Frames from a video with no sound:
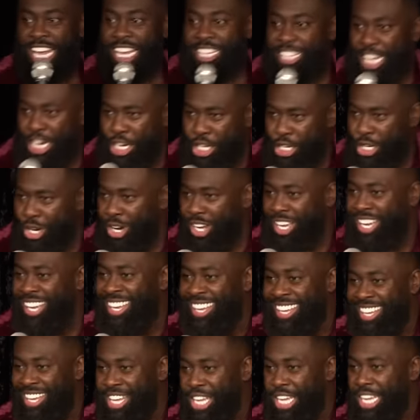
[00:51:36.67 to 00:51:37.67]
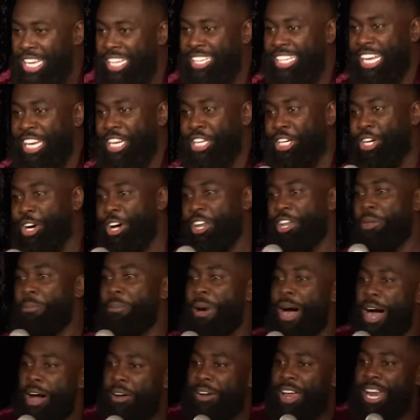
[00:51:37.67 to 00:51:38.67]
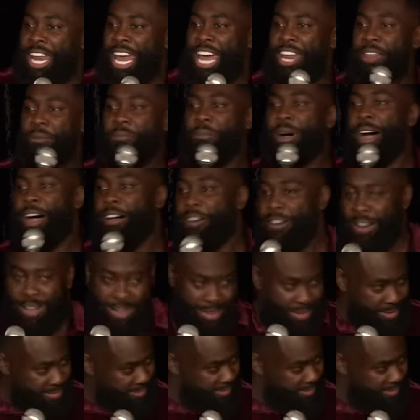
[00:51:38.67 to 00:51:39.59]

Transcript: Then you got Namara. Now, Namara,